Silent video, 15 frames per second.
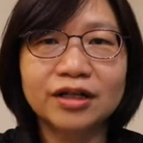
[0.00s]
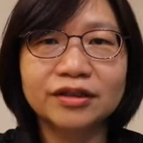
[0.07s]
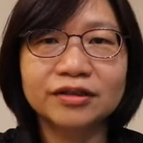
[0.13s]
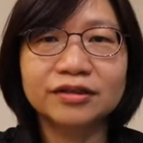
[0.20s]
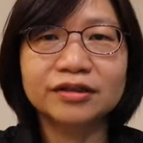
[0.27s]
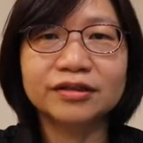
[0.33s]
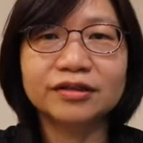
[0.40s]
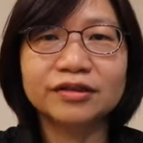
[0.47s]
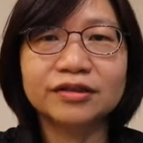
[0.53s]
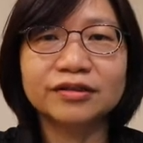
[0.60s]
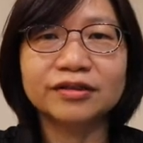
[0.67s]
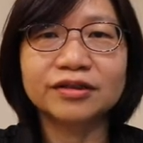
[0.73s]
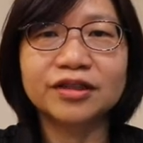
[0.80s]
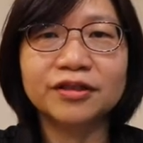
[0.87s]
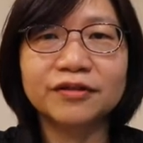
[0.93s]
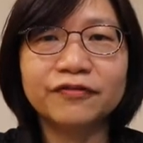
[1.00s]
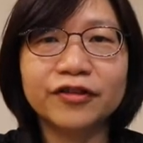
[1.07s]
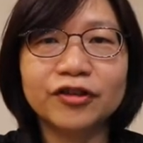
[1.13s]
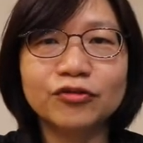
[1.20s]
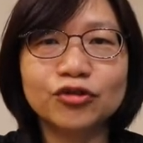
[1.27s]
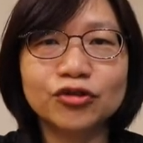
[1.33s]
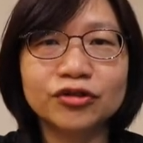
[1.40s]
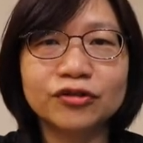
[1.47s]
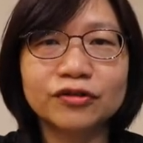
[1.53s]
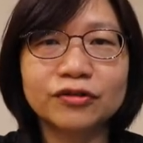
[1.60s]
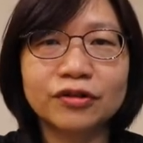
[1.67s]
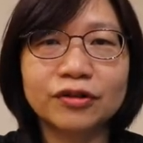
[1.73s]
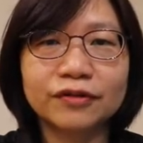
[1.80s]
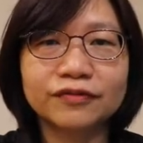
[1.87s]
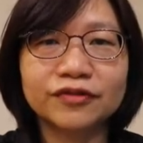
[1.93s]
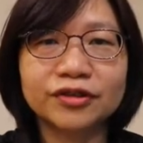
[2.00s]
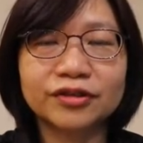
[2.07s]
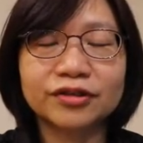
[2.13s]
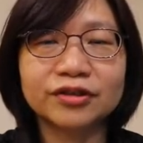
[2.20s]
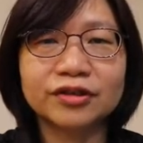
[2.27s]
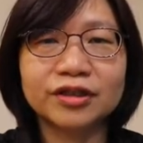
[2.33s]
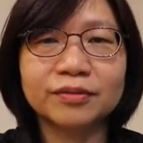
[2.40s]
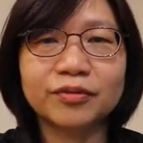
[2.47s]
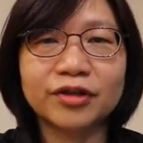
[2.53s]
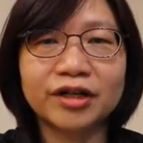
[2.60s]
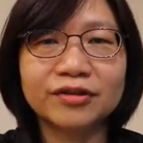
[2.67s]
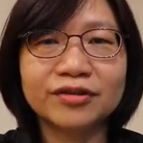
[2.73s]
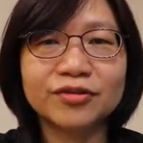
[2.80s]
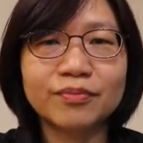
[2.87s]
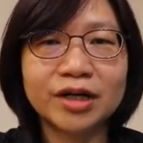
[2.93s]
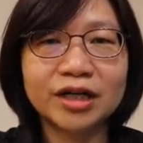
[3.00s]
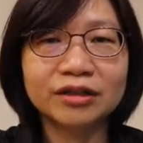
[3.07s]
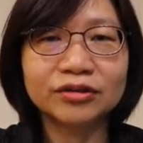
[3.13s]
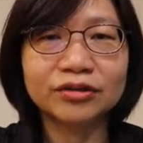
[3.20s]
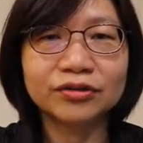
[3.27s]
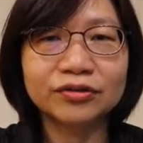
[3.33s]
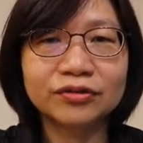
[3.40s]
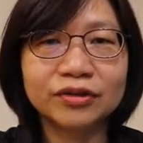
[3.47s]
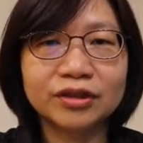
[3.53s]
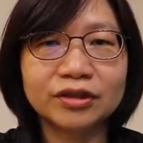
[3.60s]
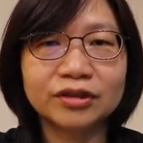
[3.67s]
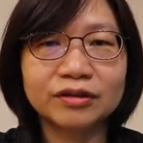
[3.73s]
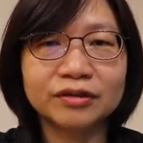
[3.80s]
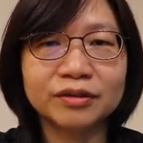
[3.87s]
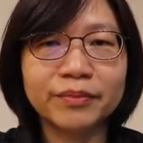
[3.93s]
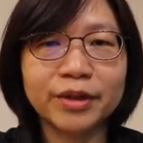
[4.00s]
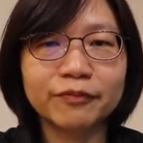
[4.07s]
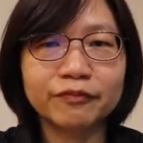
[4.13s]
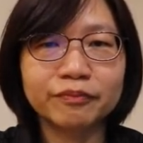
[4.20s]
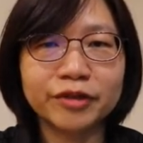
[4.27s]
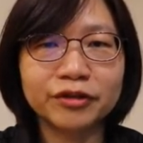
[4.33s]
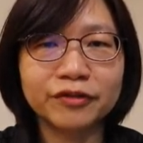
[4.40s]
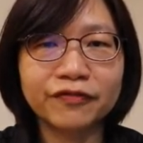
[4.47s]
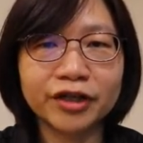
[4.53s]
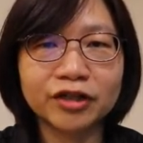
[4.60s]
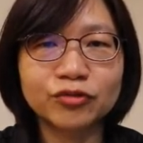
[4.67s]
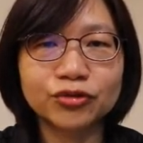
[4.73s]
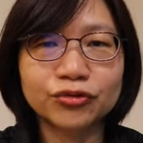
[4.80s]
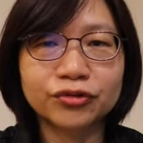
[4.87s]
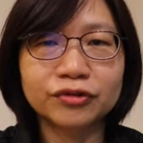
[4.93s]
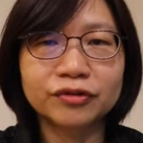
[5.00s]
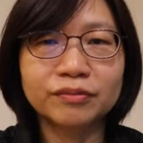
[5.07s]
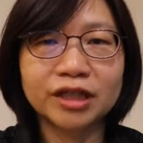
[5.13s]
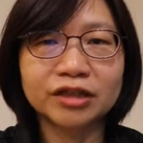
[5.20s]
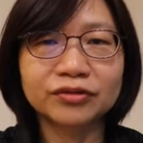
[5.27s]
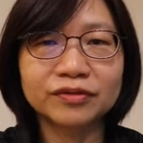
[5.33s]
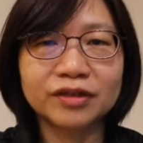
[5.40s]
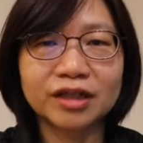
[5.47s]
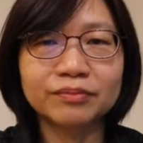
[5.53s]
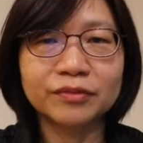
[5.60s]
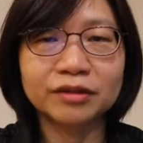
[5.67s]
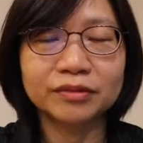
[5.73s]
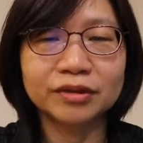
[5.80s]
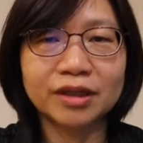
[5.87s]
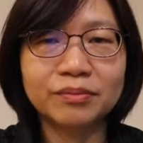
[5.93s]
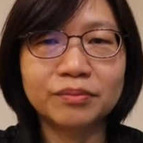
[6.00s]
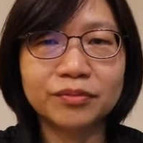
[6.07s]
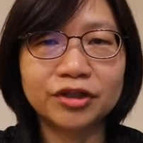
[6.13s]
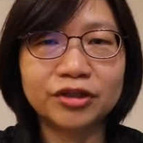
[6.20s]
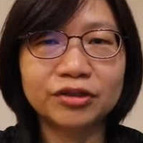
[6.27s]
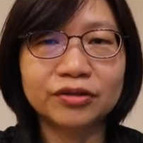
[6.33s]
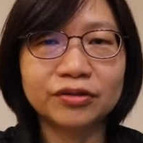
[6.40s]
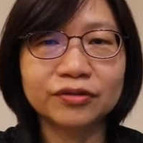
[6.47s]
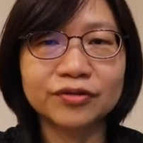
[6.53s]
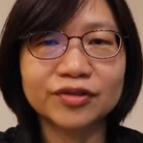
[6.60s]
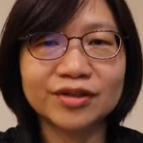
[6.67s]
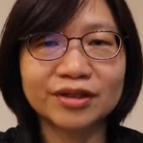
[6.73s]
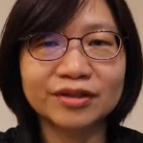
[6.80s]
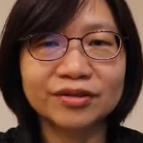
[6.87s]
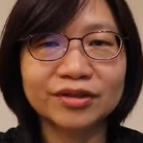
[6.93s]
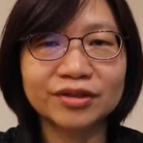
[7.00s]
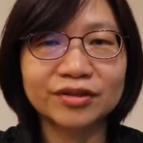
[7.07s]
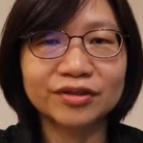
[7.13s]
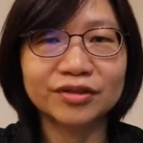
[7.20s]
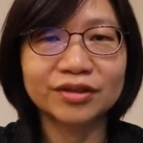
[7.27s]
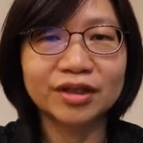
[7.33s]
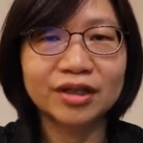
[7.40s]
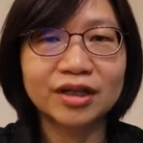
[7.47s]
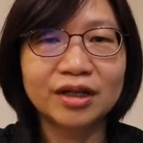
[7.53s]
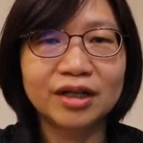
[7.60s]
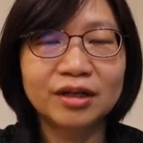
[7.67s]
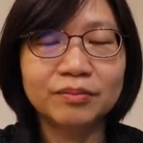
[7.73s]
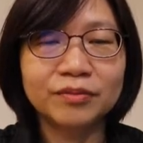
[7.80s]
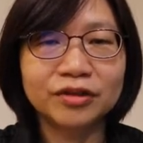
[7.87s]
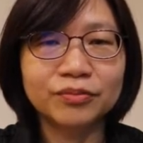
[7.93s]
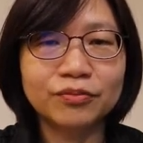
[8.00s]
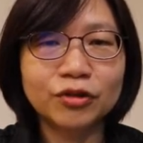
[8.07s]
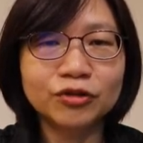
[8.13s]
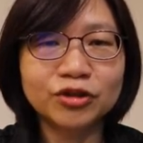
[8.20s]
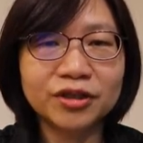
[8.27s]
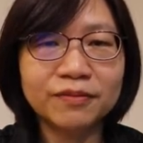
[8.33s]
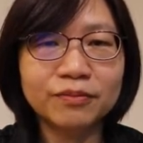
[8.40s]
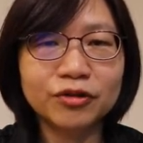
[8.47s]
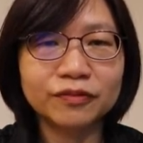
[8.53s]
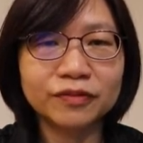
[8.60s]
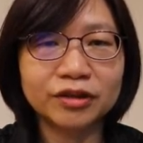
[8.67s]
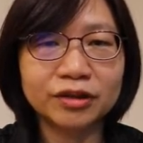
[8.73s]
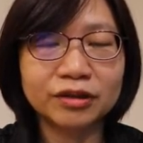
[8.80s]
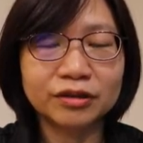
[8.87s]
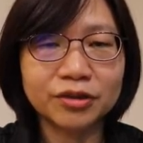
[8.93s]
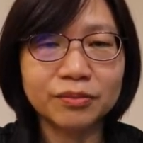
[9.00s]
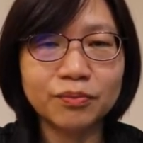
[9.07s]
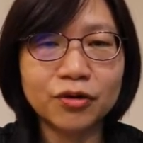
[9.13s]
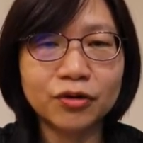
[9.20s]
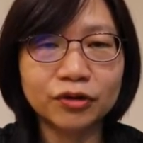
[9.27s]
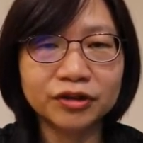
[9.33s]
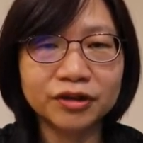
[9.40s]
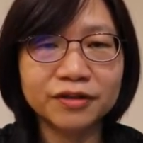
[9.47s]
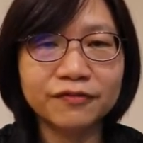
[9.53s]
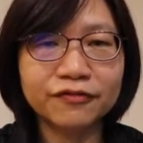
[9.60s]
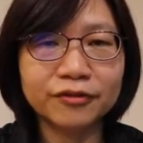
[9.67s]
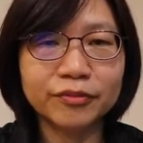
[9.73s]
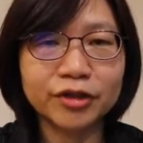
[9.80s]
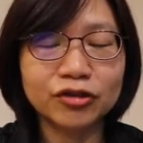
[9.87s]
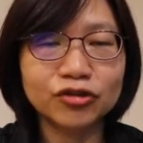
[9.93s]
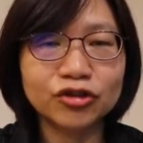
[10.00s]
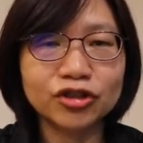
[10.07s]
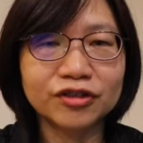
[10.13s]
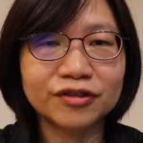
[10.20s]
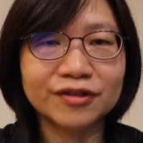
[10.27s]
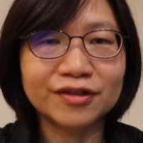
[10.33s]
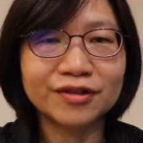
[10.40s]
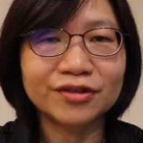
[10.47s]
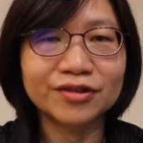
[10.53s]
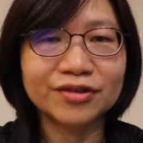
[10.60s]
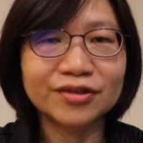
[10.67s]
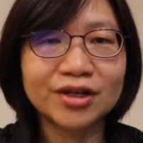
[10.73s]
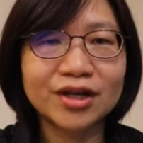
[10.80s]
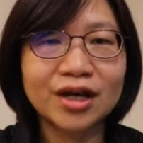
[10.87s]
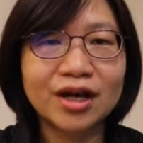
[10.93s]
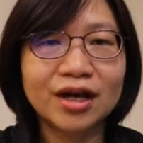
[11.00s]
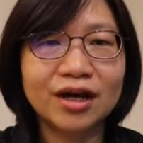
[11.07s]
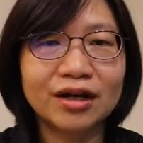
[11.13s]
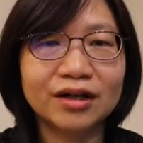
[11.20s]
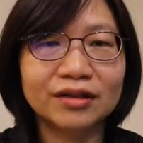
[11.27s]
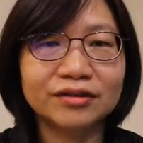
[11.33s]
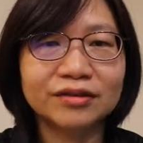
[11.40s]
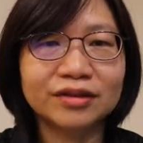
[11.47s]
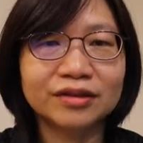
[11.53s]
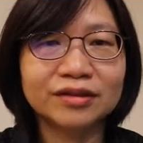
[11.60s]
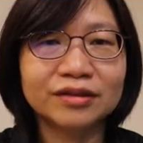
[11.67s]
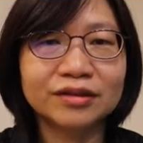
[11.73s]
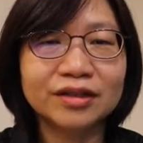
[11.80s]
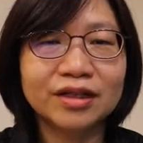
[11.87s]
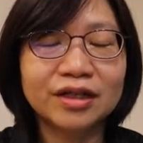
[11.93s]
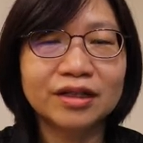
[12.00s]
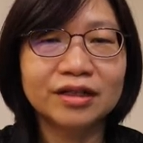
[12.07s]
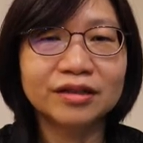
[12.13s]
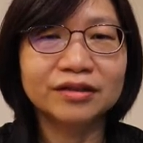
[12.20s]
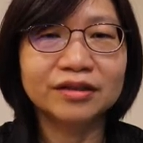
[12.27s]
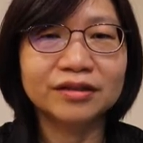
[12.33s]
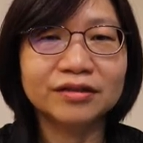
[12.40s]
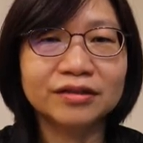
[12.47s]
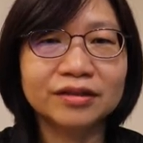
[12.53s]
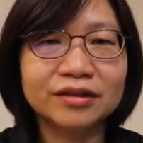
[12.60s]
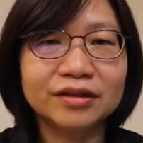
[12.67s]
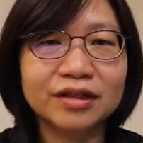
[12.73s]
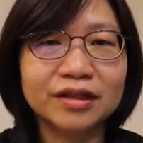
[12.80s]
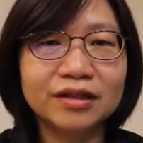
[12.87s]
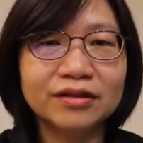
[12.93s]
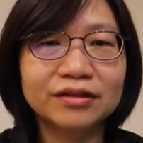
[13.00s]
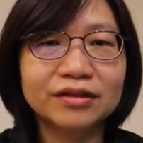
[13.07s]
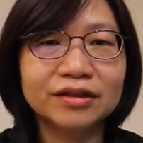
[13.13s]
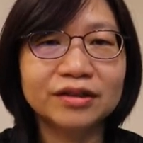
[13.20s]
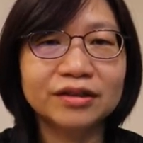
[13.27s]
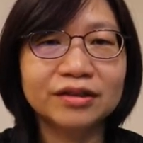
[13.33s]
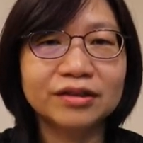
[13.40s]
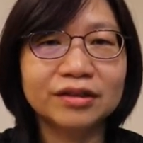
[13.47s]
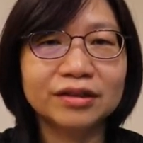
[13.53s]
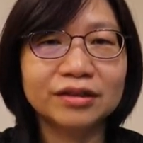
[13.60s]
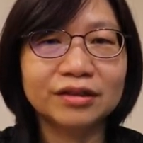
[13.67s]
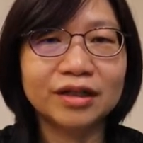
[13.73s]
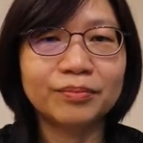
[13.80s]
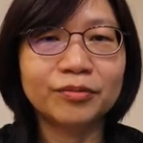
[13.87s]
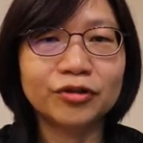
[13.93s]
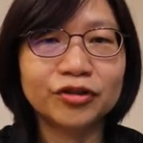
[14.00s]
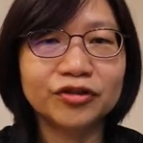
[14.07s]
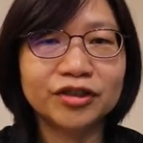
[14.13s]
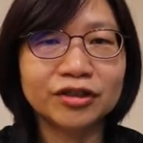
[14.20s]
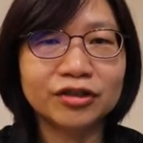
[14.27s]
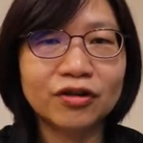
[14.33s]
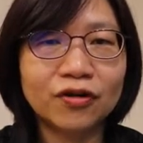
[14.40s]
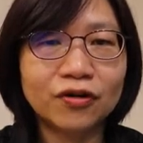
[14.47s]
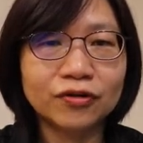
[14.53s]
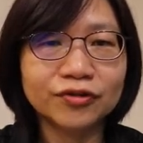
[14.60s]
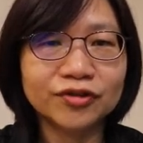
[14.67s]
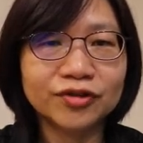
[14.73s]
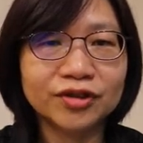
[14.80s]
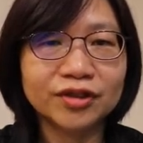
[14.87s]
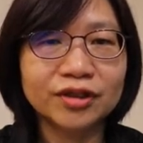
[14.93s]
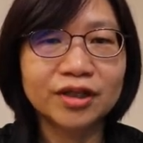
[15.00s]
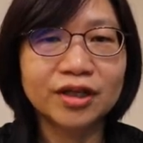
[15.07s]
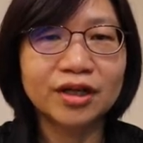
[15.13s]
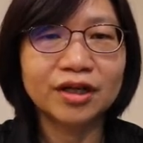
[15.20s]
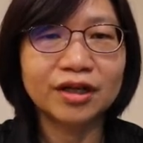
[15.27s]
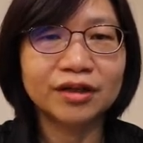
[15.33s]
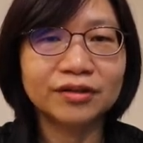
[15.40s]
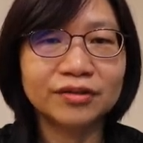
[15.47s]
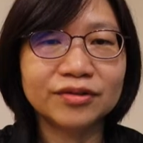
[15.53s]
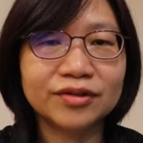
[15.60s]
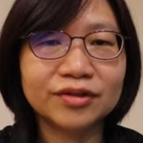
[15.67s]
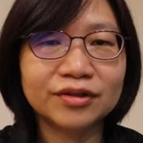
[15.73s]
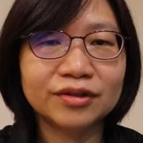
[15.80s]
the key feature of the appliance model, or the manufacturer model number or sizes. But the most important information is the yearly operating cost and